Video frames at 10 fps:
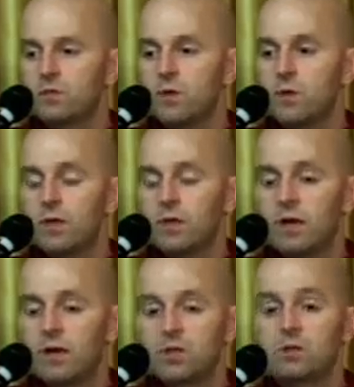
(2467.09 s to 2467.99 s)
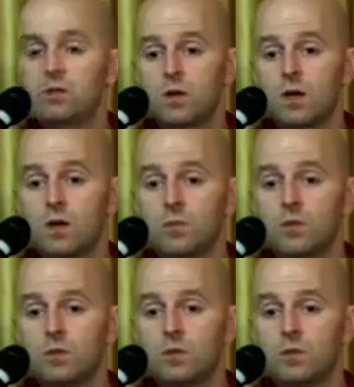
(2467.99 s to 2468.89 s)
But we can actually stop
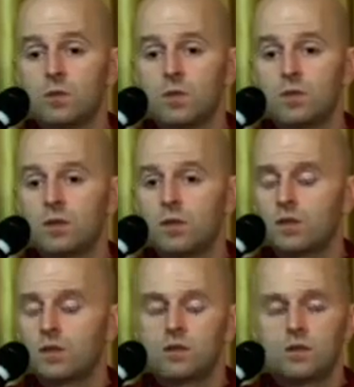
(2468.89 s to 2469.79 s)
and think,